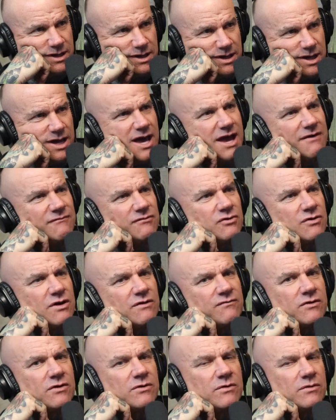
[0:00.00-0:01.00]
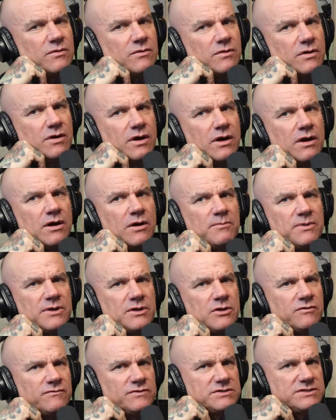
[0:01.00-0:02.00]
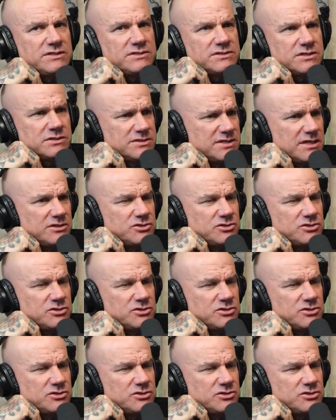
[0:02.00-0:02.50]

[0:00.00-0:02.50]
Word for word: gotten. Have you ever been overseas to, say,